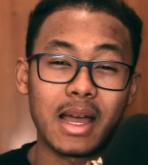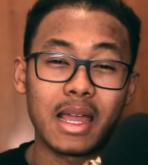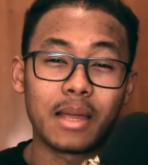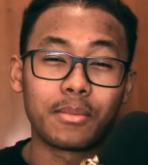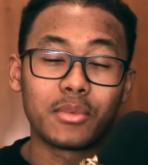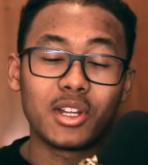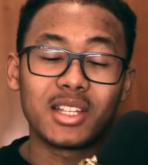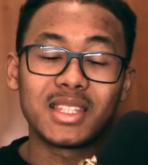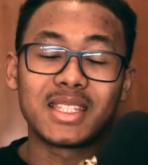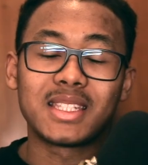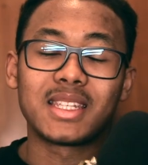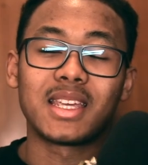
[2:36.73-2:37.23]
I'm
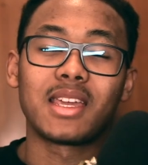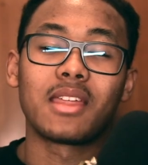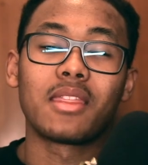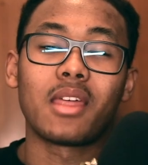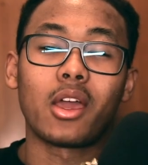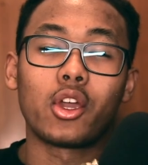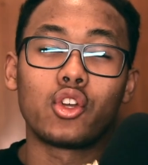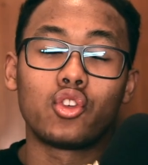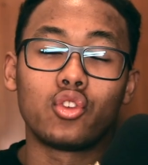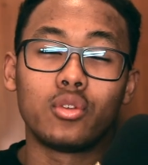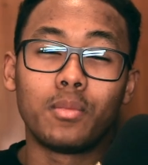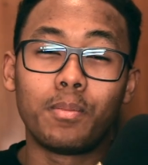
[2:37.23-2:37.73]
not saying
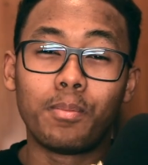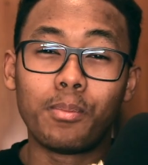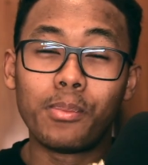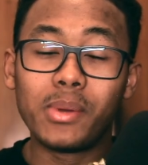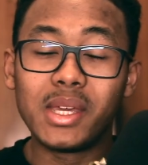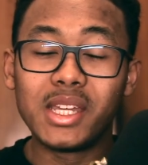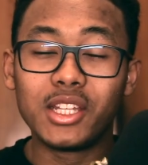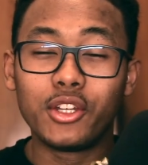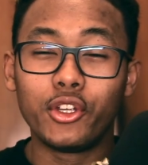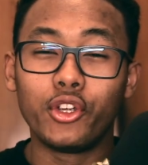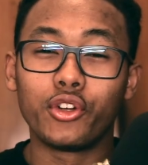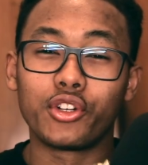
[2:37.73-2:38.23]
that you should
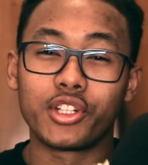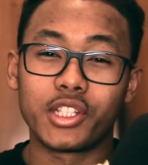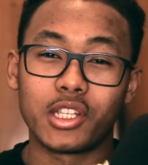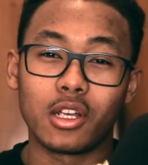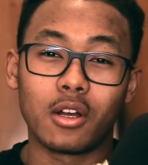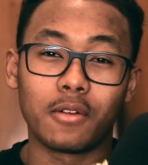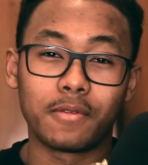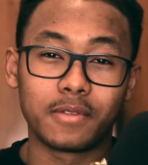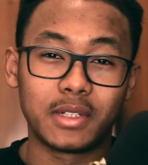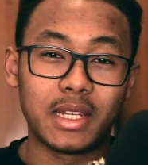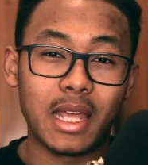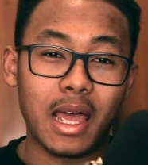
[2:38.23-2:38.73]
beat
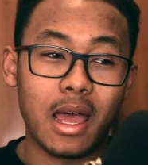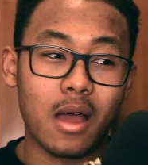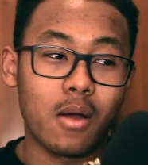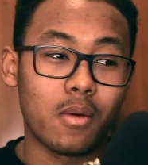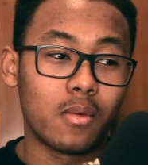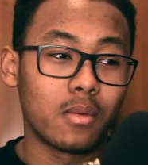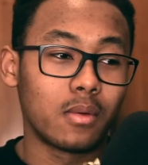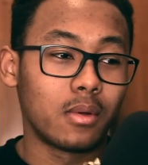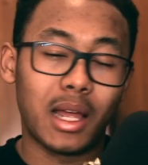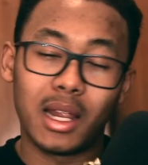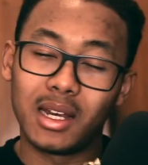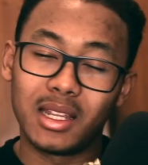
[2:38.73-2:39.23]
yourself
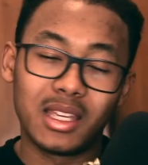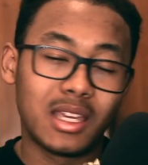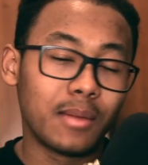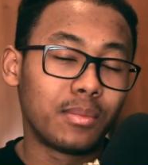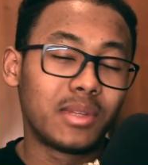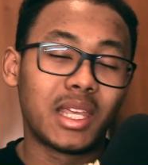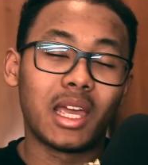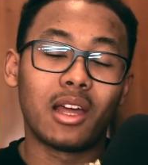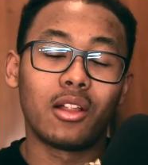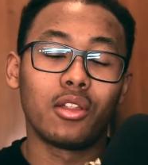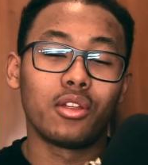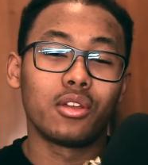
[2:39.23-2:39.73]
down and keep
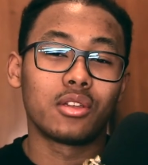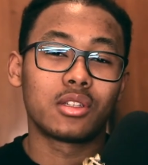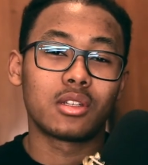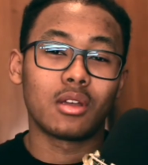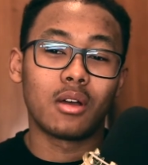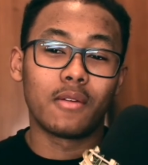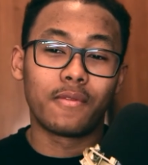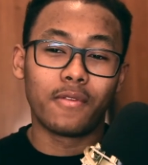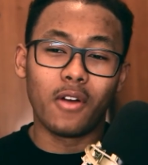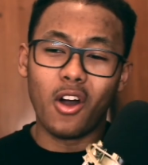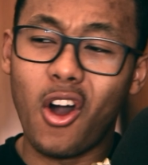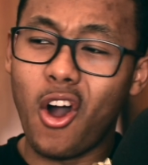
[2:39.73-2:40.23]
telling
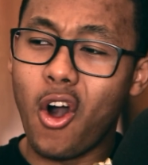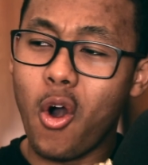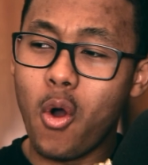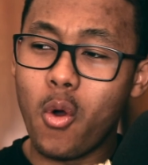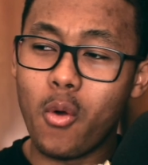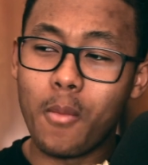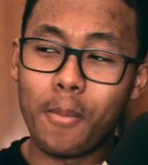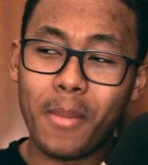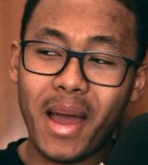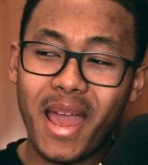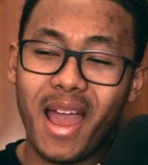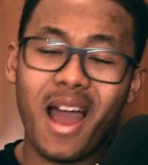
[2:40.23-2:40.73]
yourself,
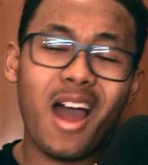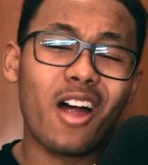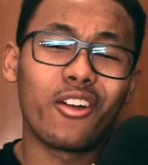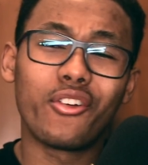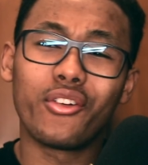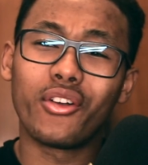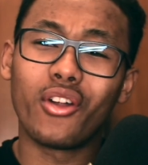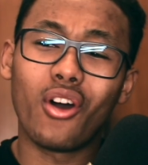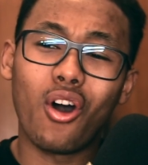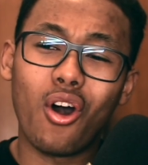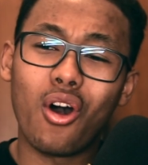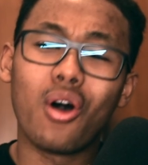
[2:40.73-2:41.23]
oh, my
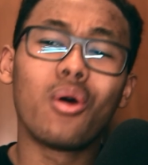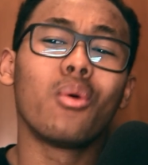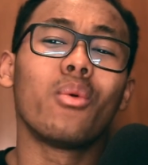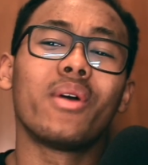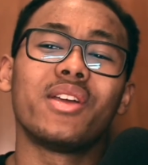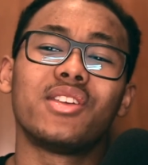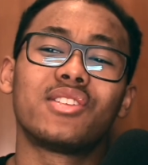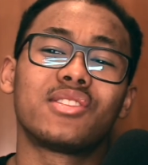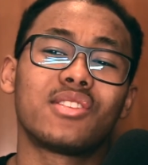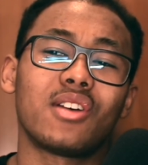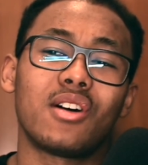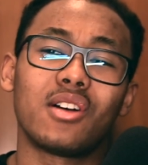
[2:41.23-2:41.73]
art
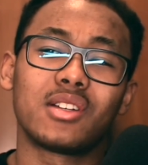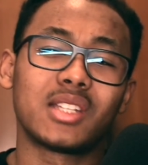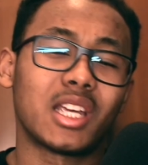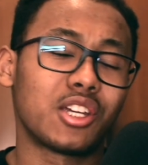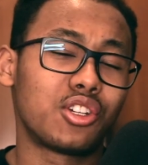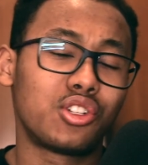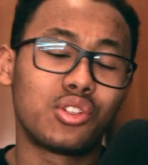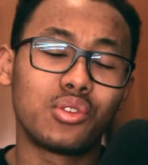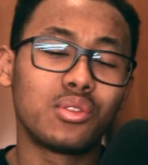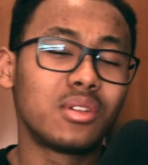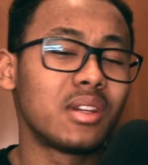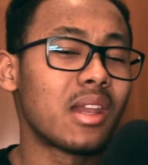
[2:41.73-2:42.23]
always sucks. I
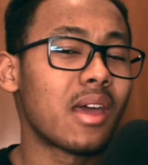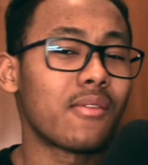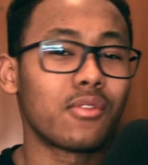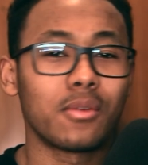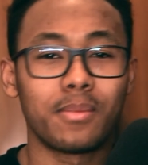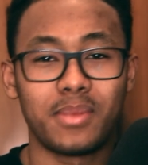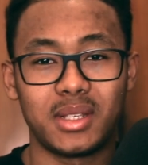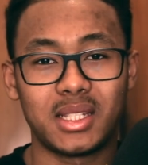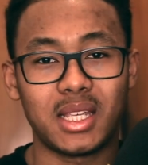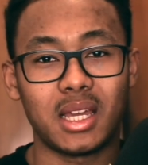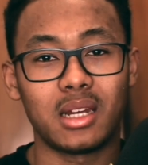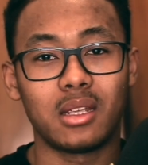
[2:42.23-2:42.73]
should never
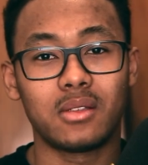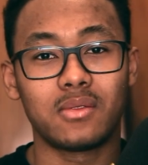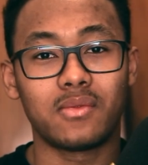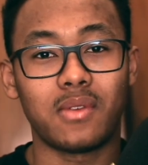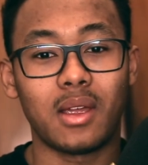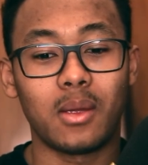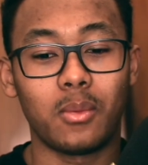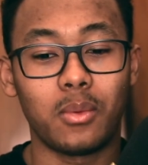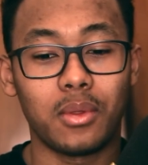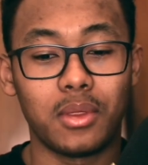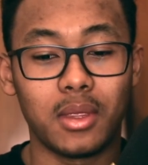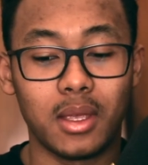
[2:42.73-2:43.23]
be
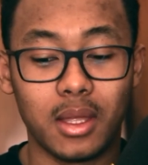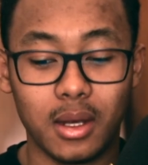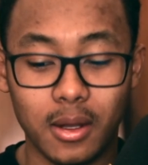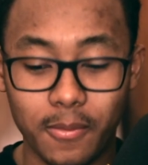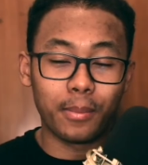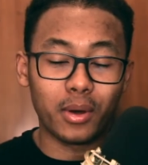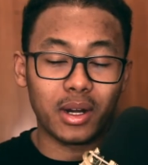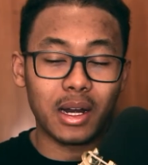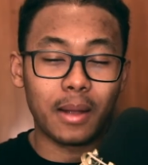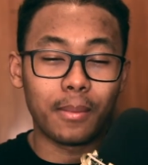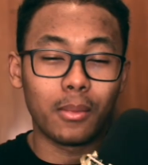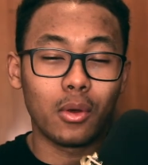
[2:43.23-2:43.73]
satisfied with it.
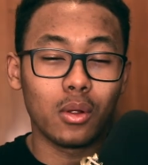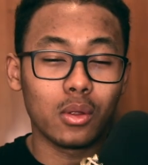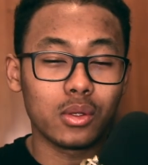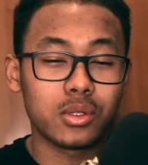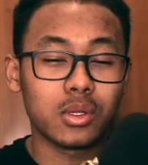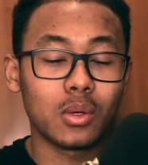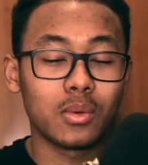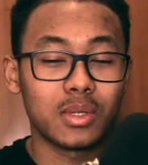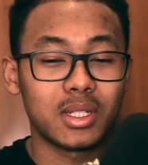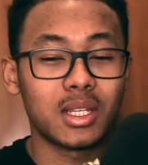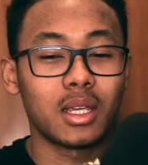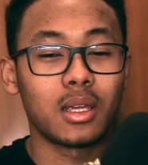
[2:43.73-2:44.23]
But I'm
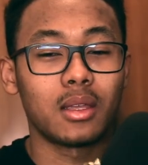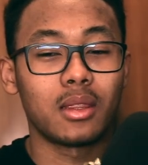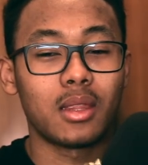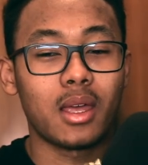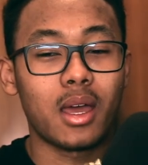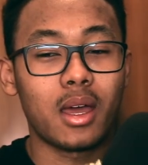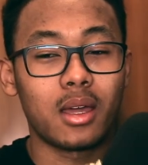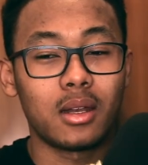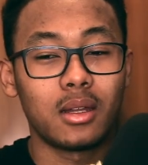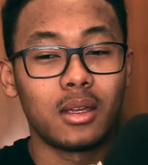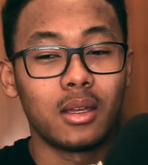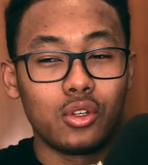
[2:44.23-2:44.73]
also saying
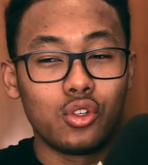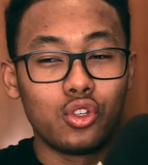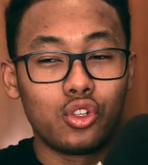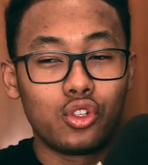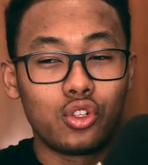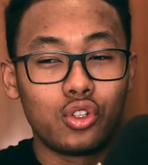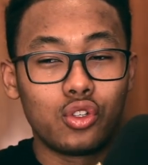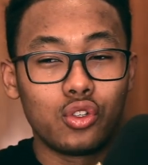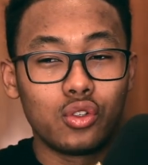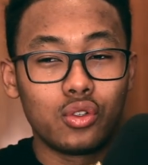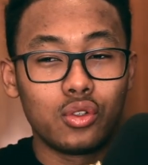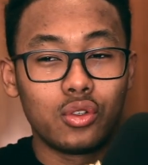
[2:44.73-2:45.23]
that you
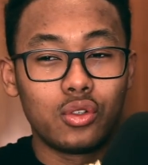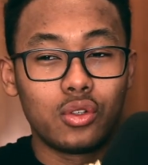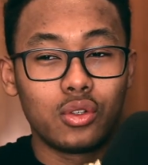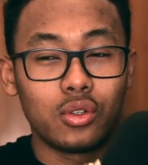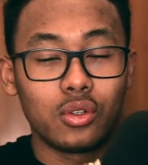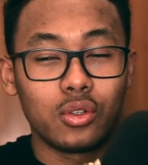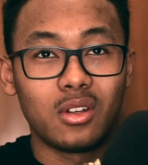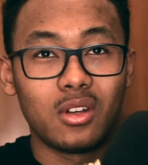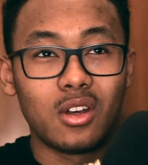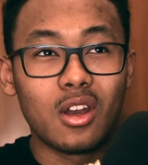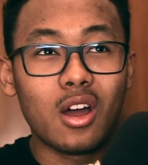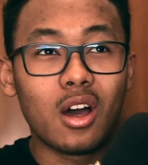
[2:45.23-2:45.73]

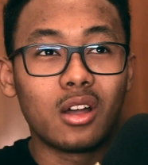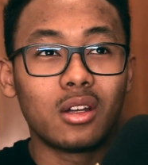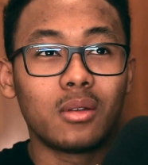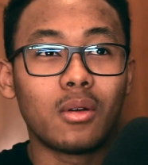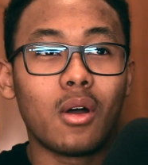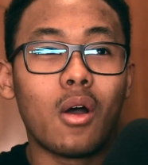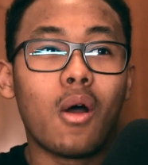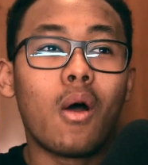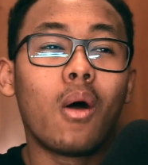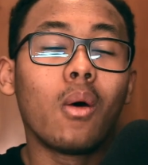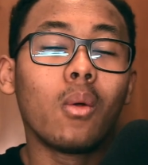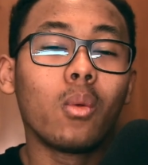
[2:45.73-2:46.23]
should
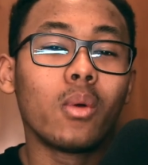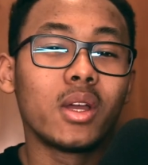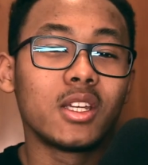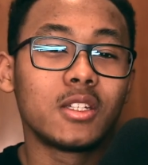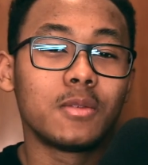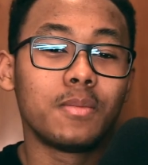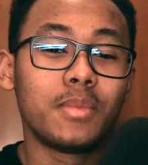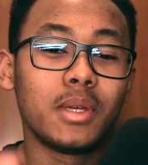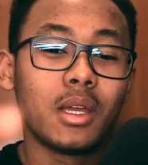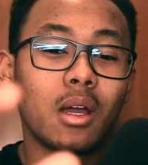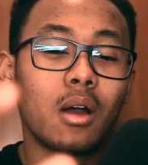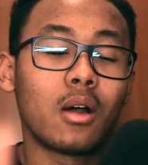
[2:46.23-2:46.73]
not
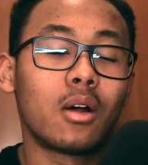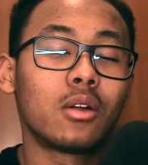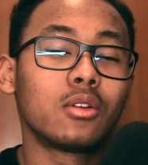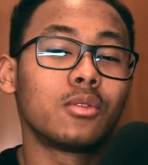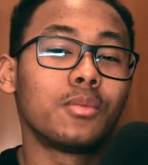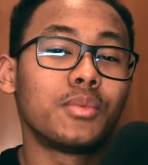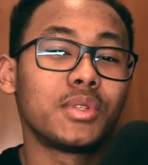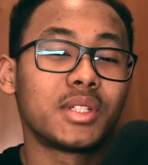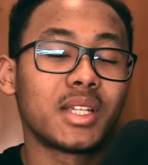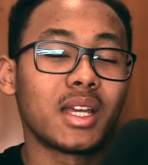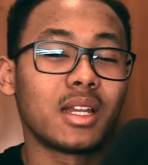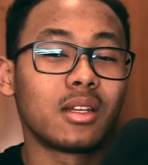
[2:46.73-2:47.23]
always be
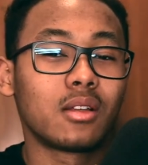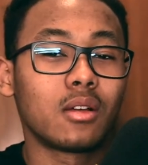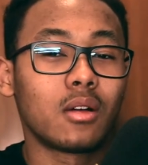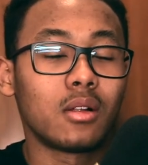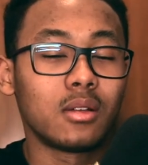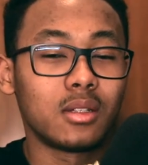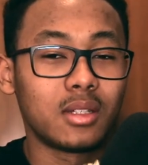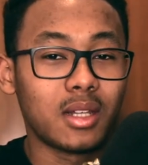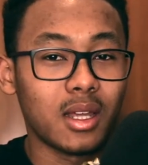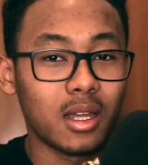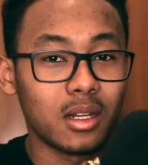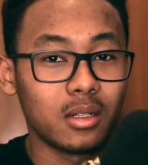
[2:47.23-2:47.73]
100%
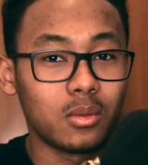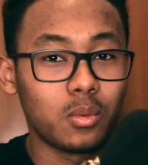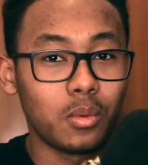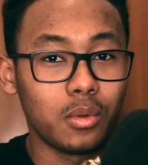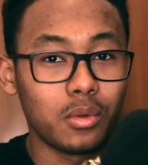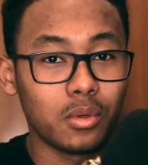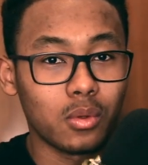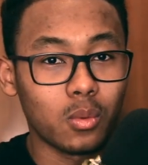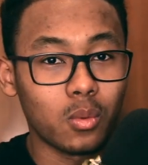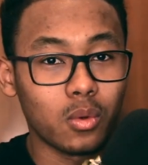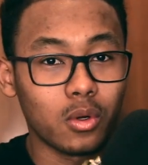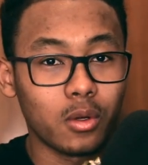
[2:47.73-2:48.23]
content
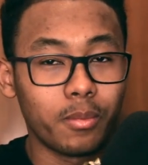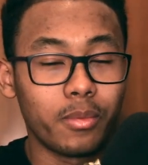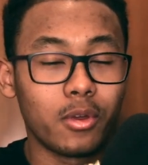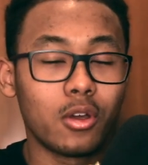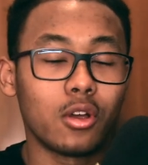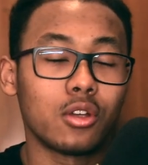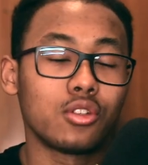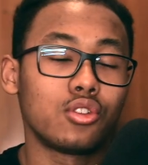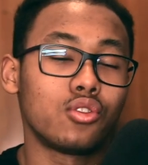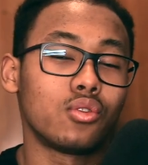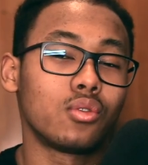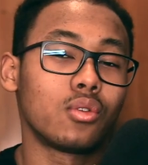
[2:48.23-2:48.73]
with your work
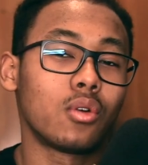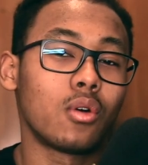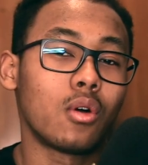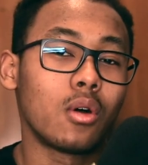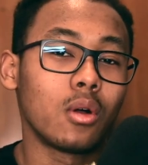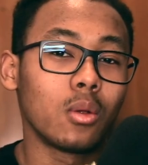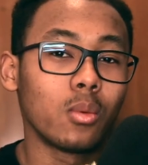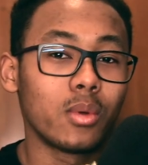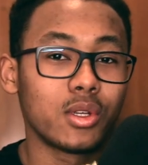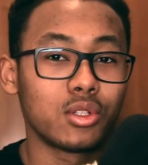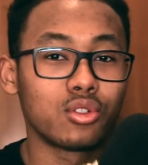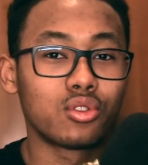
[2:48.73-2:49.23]
because you're
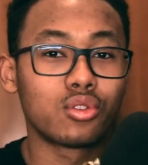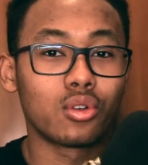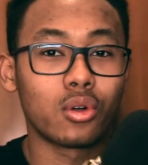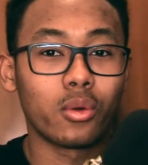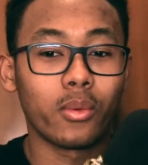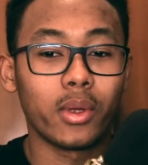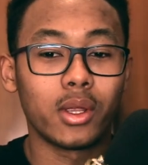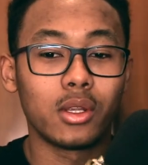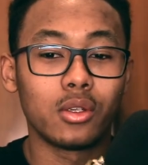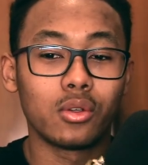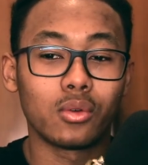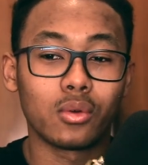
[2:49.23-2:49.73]
always
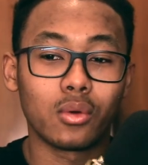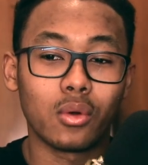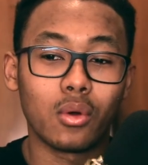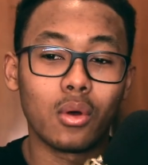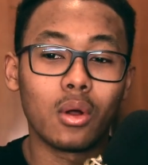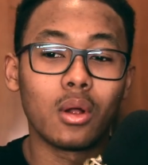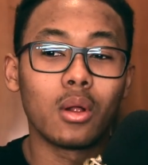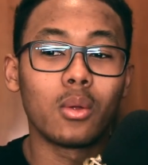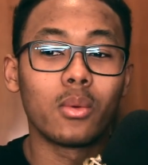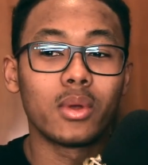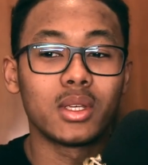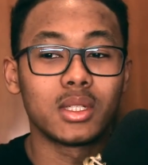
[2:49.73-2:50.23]
growing, you're
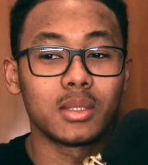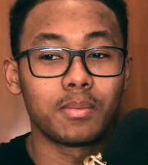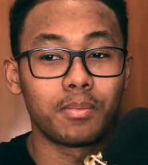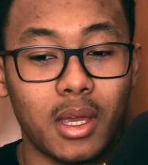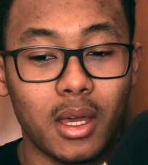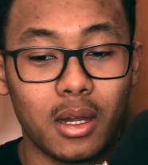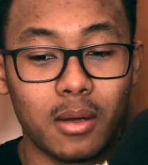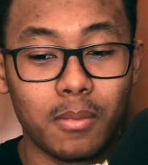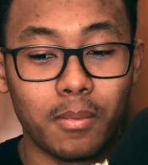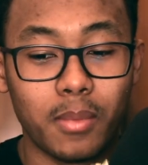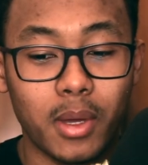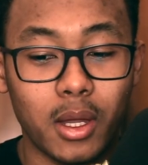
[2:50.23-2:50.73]
always
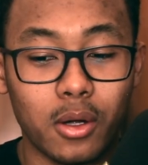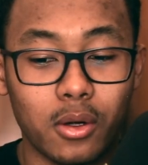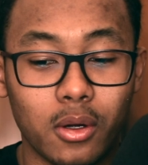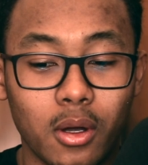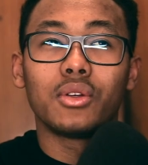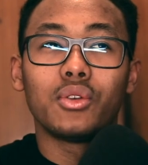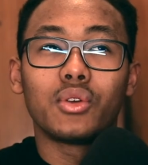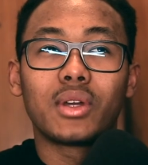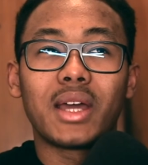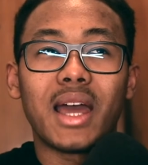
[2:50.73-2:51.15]
getting better. You